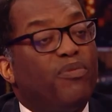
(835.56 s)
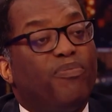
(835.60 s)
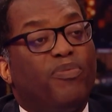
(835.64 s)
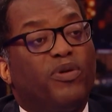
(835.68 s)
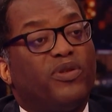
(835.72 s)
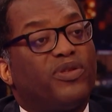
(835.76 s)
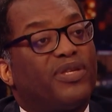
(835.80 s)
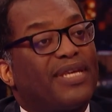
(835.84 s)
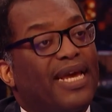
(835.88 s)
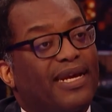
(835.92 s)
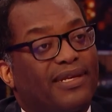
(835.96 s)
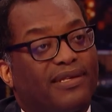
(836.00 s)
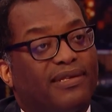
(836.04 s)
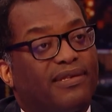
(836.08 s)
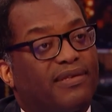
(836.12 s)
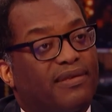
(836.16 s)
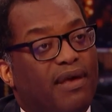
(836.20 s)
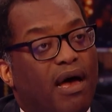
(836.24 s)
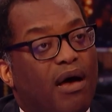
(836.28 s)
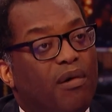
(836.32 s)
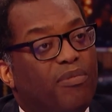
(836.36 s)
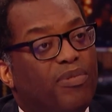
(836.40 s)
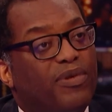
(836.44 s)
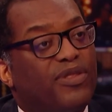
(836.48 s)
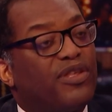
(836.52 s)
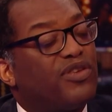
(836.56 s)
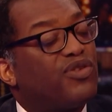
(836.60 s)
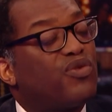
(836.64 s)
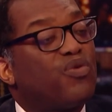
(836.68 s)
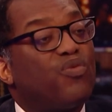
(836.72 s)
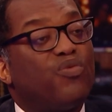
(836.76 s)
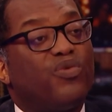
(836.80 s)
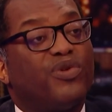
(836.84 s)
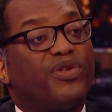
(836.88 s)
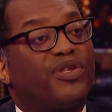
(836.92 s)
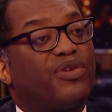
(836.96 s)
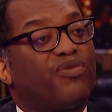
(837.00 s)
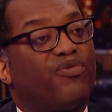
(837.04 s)
put taxes up, there's
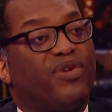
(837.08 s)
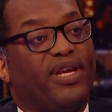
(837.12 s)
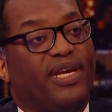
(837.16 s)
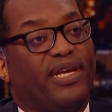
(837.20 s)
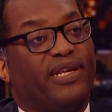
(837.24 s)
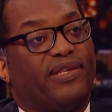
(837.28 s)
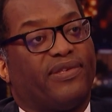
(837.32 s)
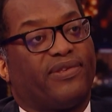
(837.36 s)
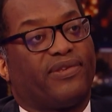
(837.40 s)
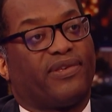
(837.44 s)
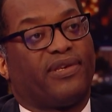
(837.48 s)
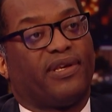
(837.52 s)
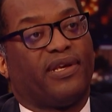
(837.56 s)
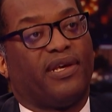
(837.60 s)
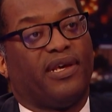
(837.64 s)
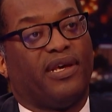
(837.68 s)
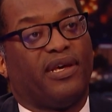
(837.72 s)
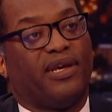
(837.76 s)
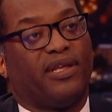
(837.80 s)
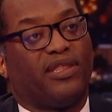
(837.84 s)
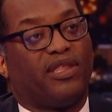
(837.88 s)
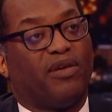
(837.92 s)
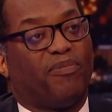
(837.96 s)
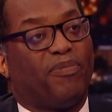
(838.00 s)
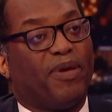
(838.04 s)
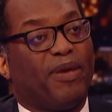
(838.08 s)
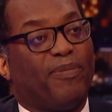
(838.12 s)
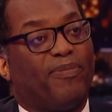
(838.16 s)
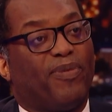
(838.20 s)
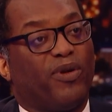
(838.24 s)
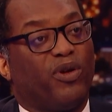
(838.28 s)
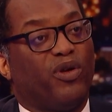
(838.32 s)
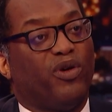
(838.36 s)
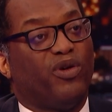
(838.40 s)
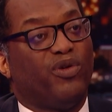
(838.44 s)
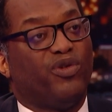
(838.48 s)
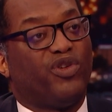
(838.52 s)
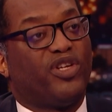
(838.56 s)
always a risk that
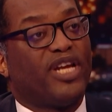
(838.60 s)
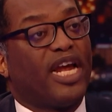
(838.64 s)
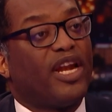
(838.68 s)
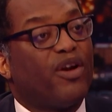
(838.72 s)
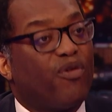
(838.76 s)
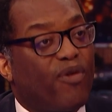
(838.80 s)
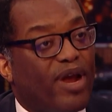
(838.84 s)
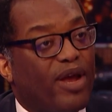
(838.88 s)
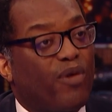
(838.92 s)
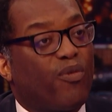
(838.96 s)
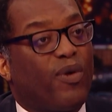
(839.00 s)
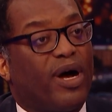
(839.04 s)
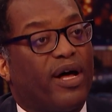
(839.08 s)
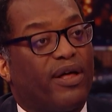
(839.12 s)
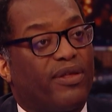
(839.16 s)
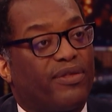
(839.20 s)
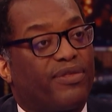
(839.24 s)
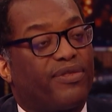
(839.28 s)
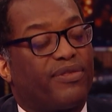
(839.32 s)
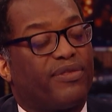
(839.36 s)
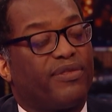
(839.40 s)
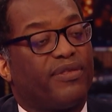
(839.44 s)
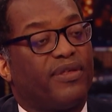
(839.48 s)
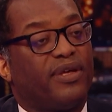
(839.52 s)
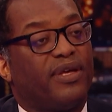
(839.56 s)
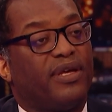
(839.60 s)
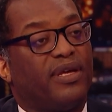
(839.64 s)
people who generate wealth